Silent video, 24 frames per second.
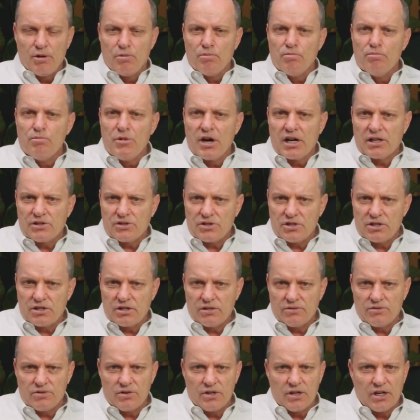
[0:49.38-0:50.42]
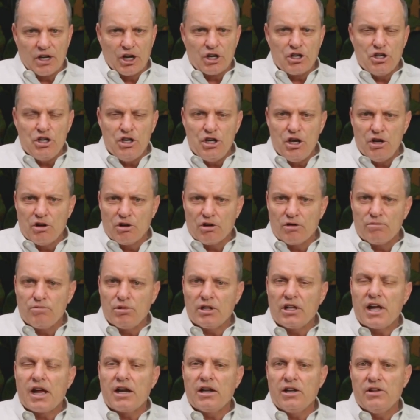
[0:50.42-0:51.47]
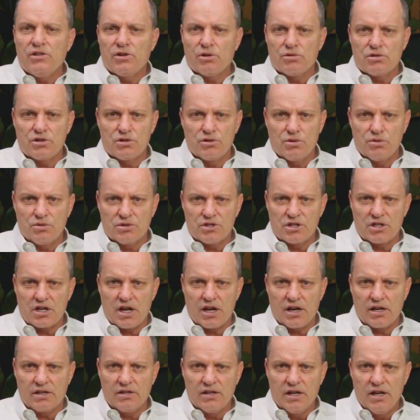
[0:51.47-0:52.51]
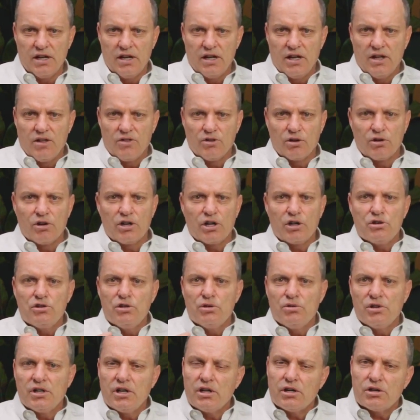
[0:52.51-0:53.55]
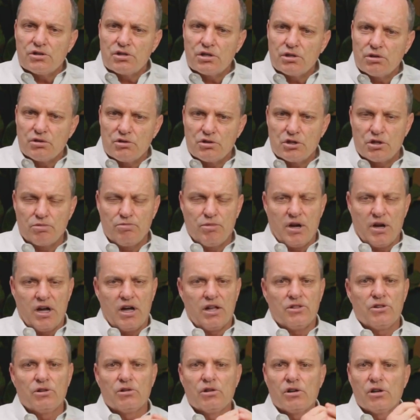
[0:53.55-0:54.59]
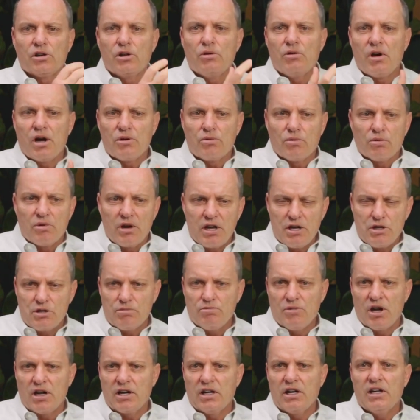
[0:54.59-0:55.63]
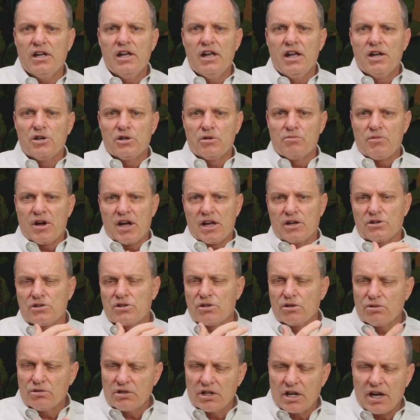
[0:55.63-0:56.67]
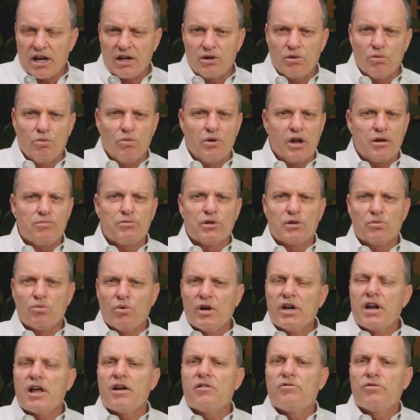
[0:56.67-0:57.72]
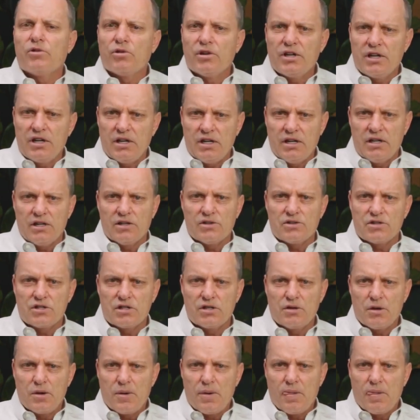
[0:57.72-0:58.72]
months, a year planning their suicide. They're going to do it in a certain spot. They're going to go out and raise money to buy a certain kind of weapon, whatever it is.